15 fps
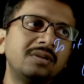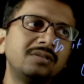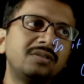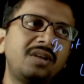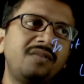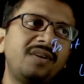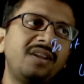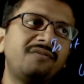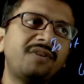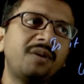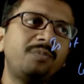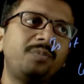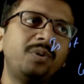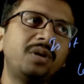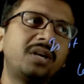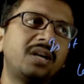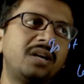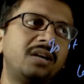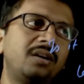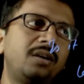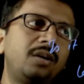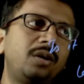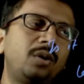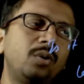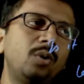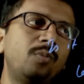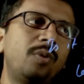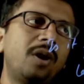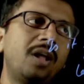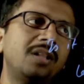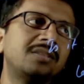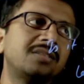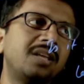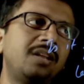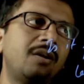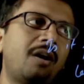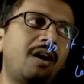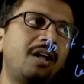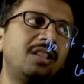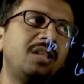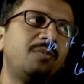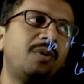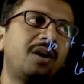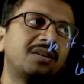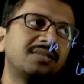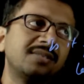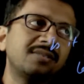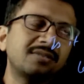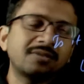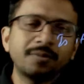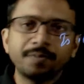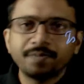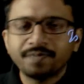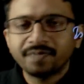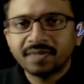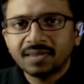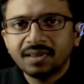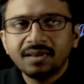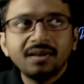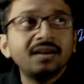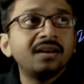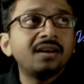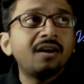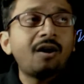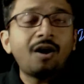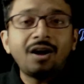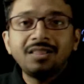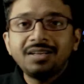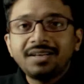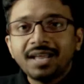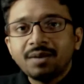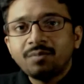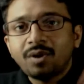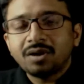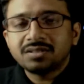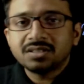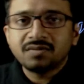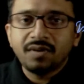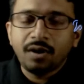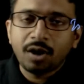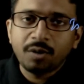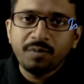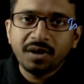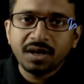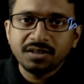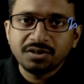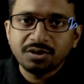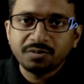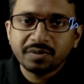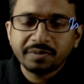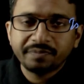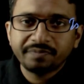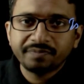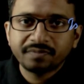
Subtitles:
So, even if I put 2 balls in all the boxes, all the 10 boxes will not be consumed.